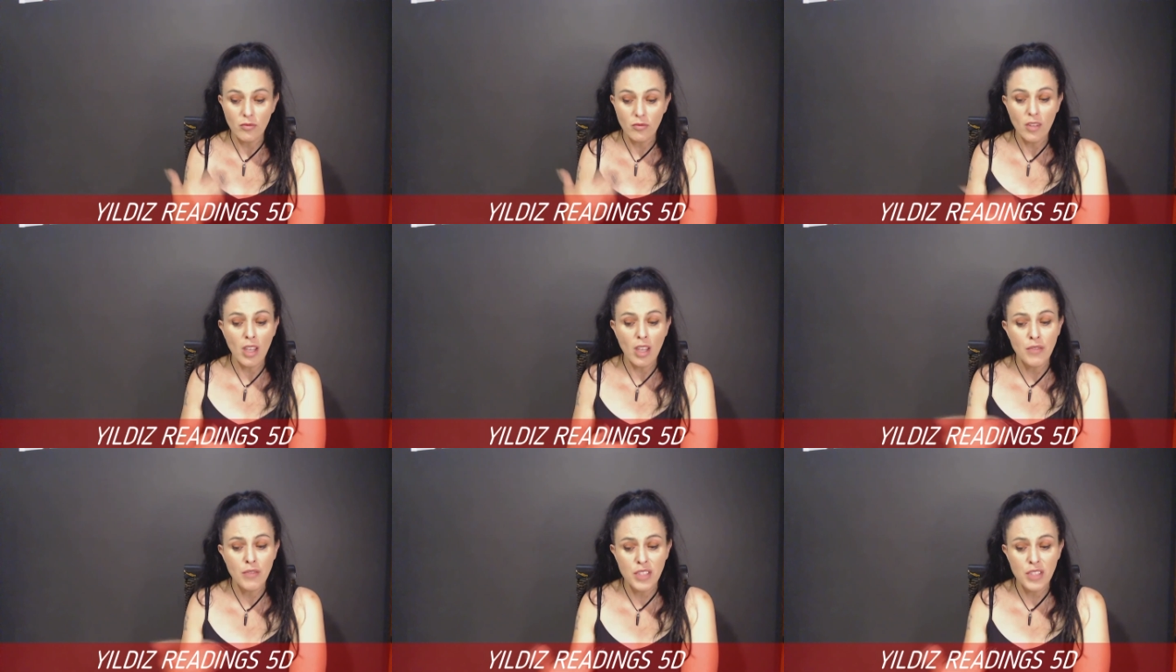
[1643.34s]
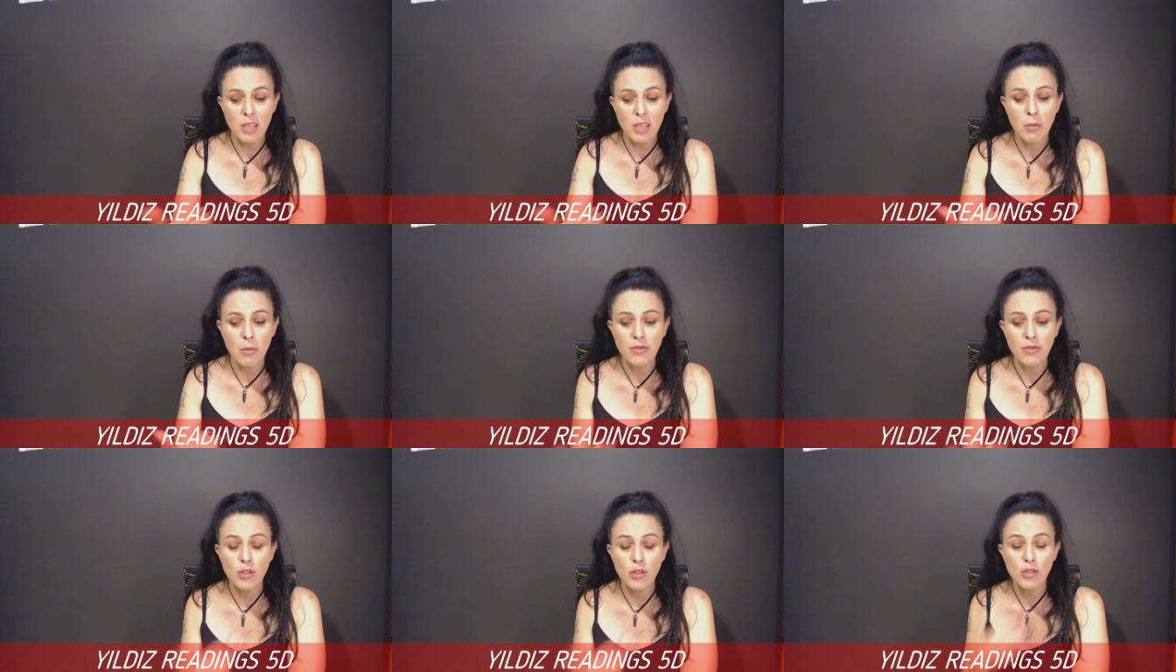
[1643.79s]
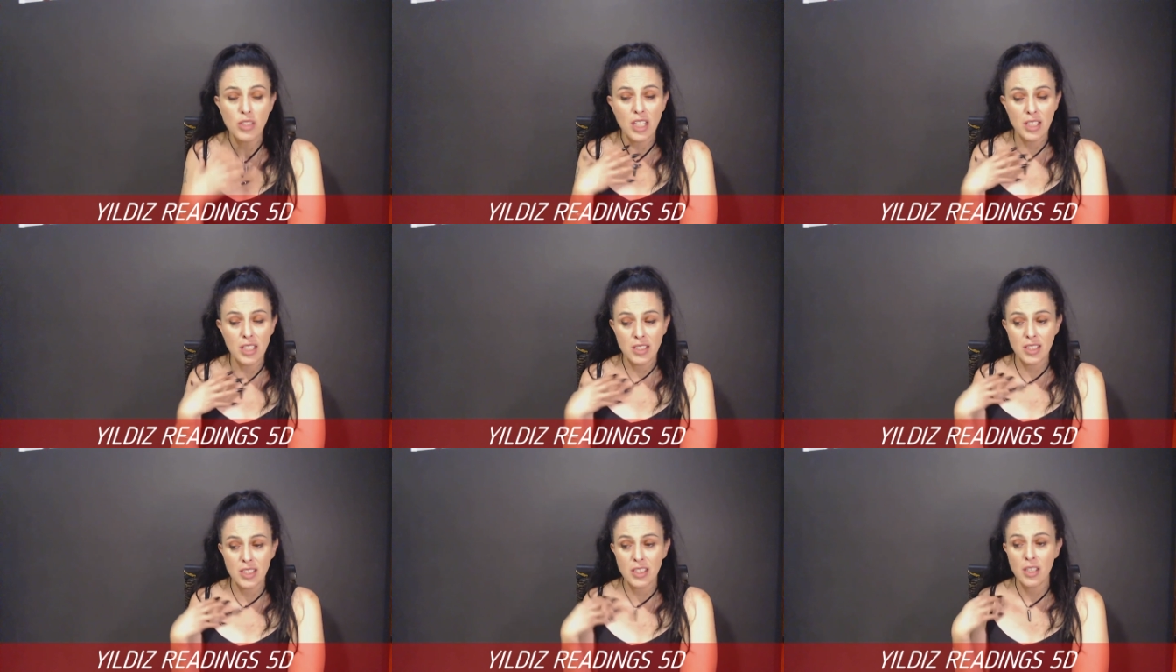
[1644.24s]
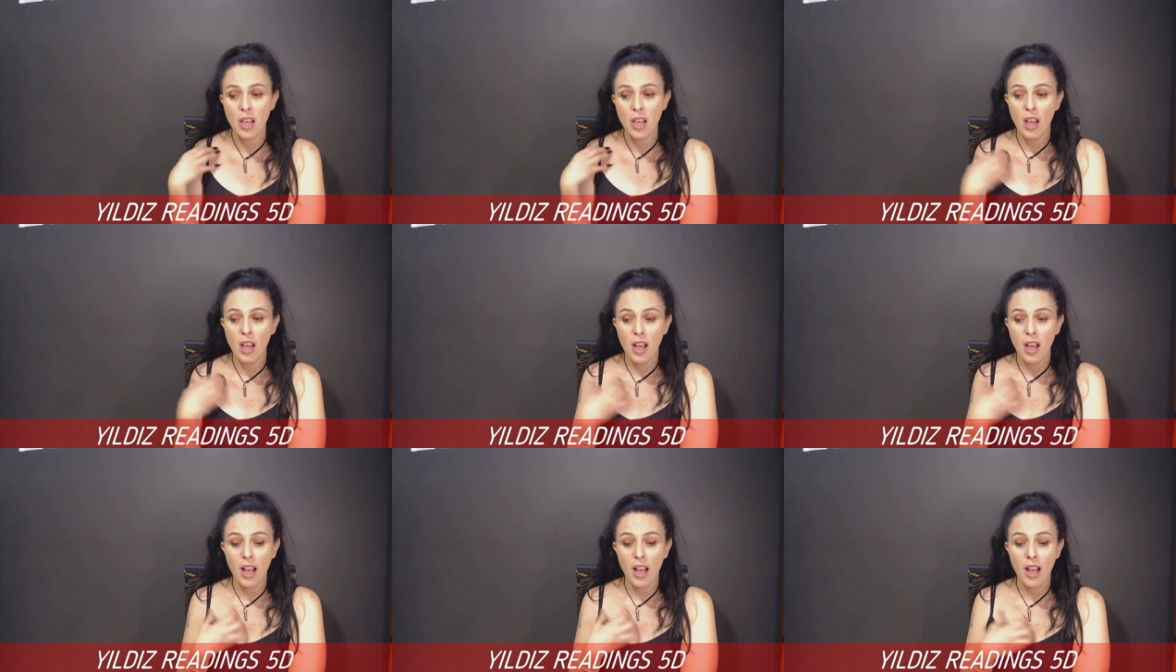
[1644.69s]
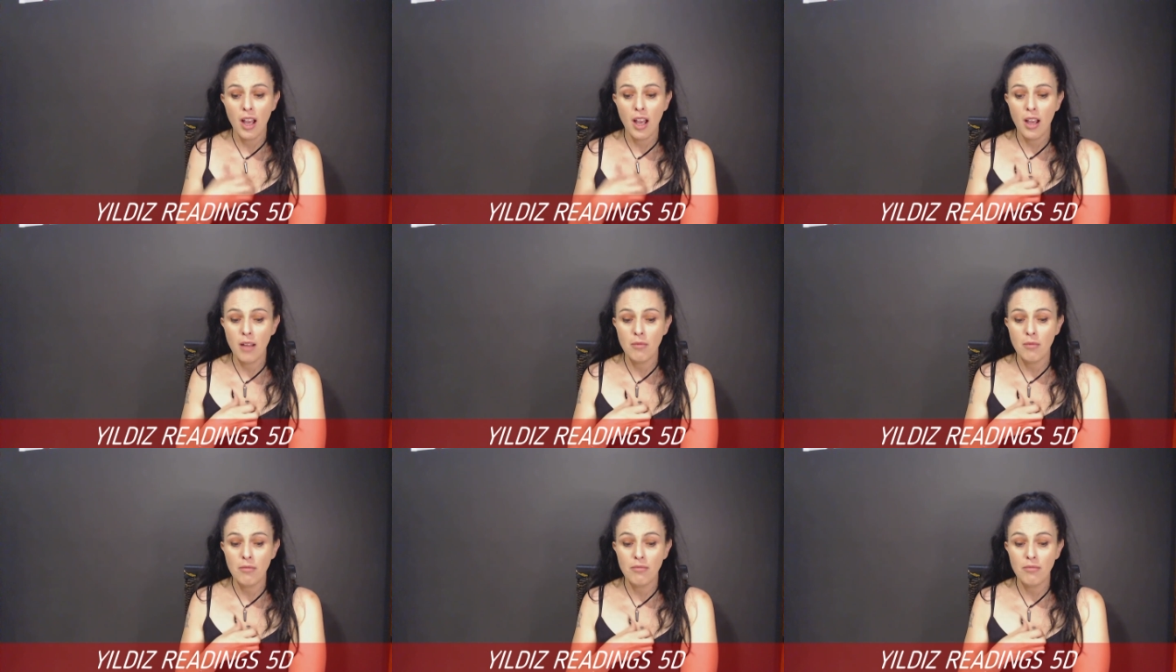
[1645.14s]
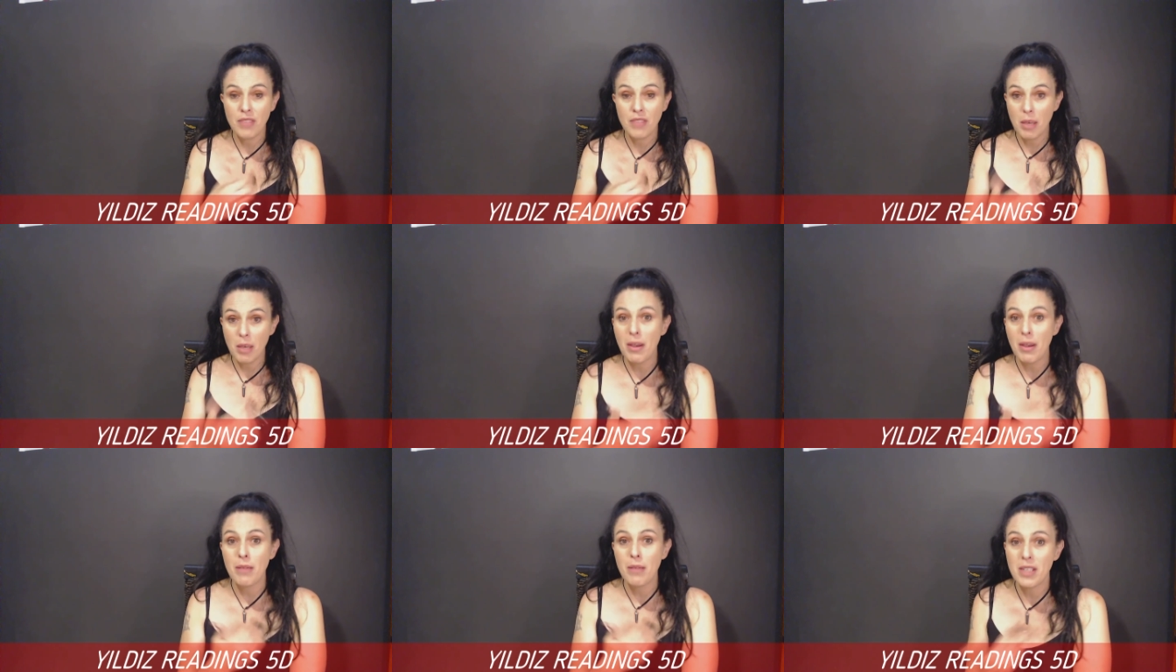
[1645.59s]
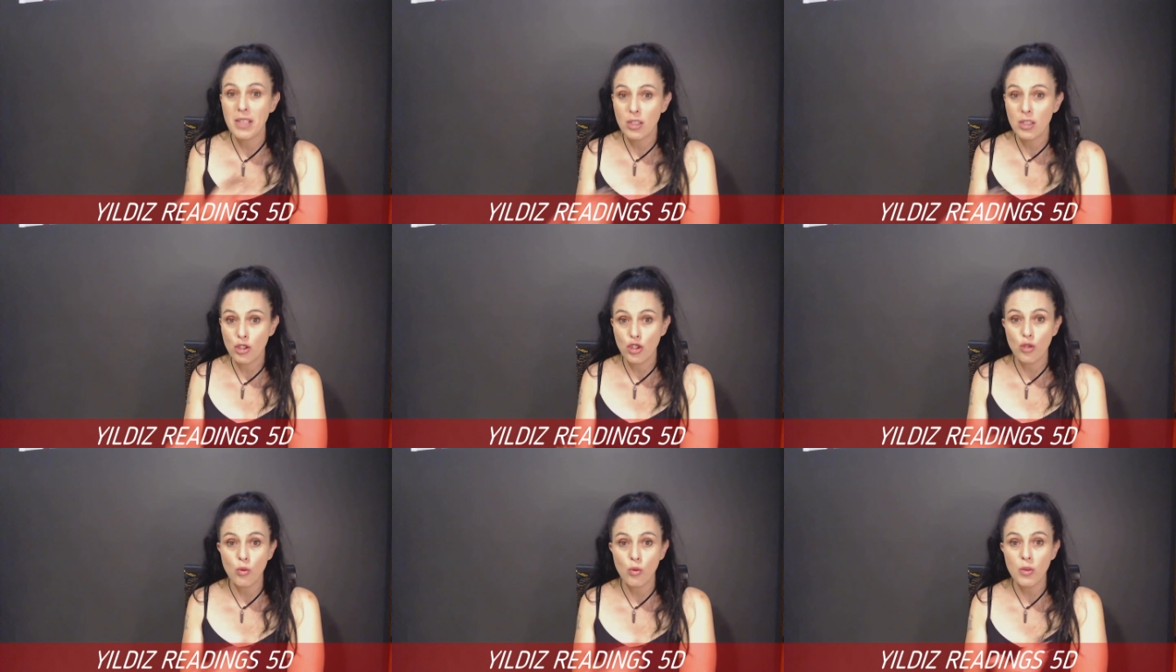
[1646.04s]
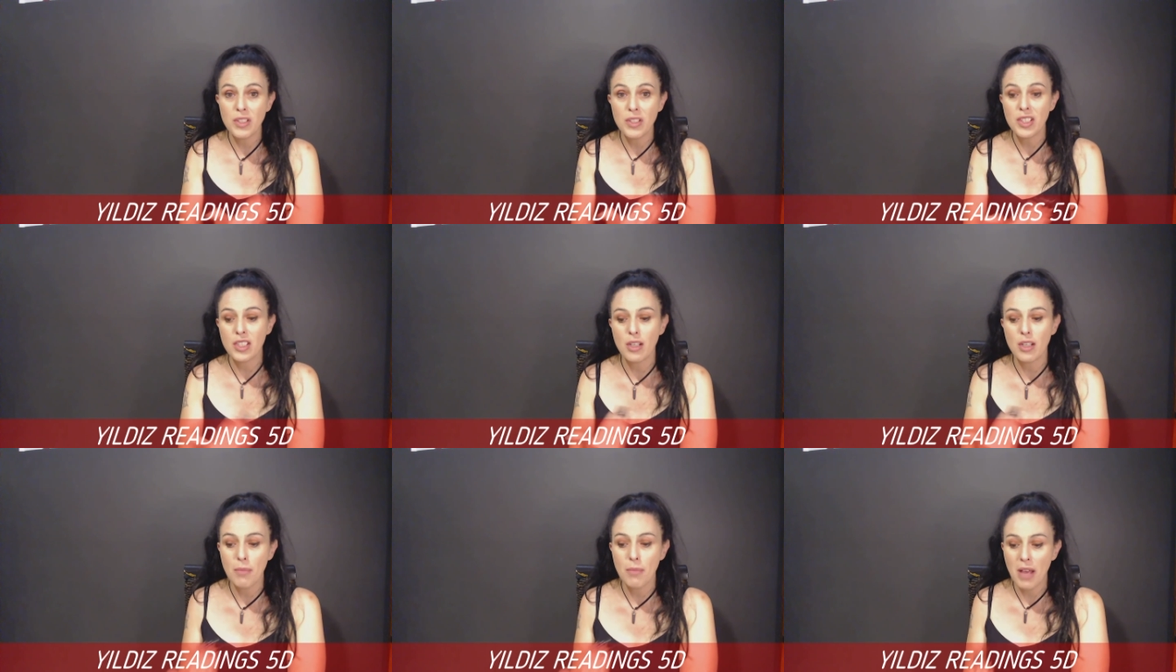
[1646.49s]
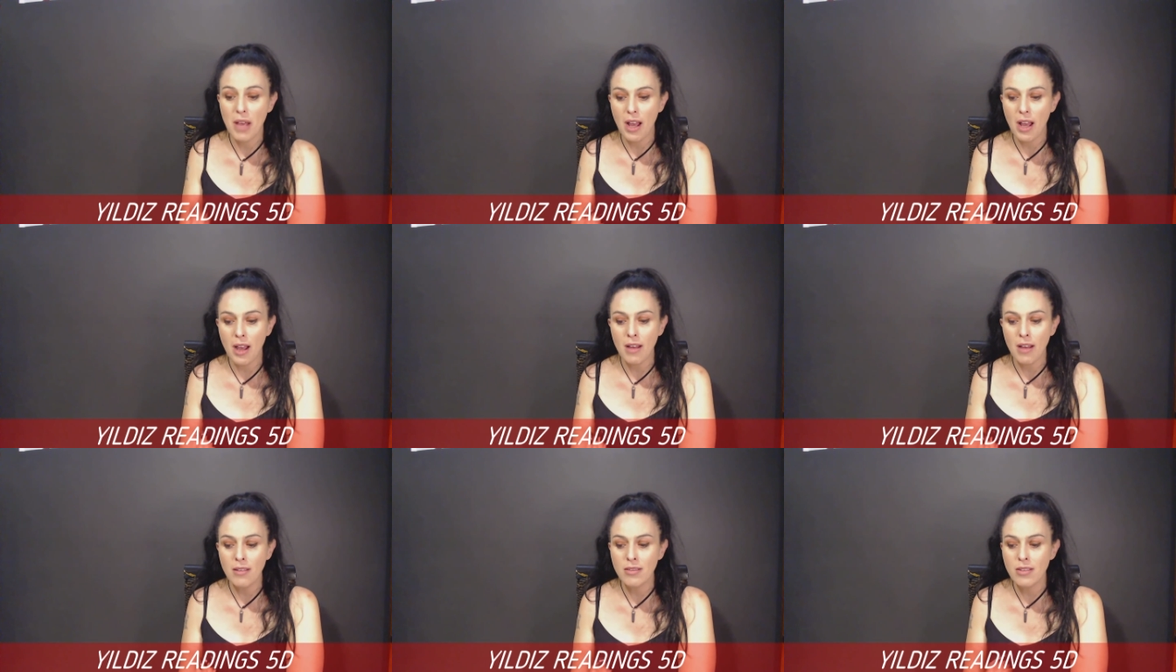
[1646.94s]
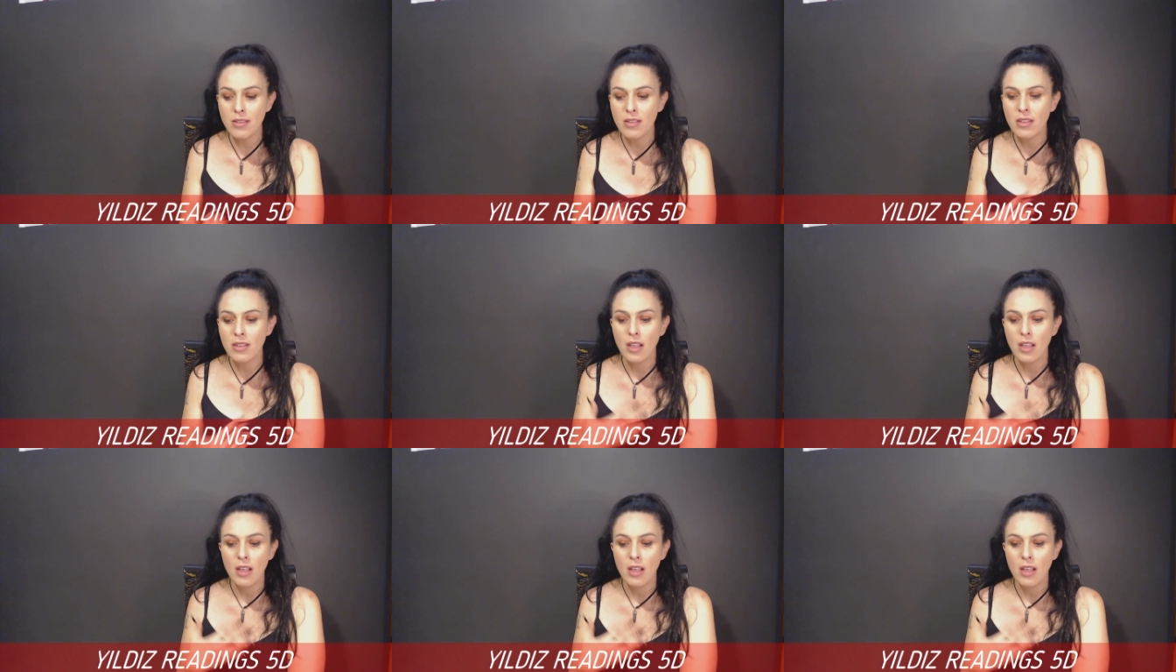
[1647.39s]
for some of you, yes, um, there may be a choice and a path.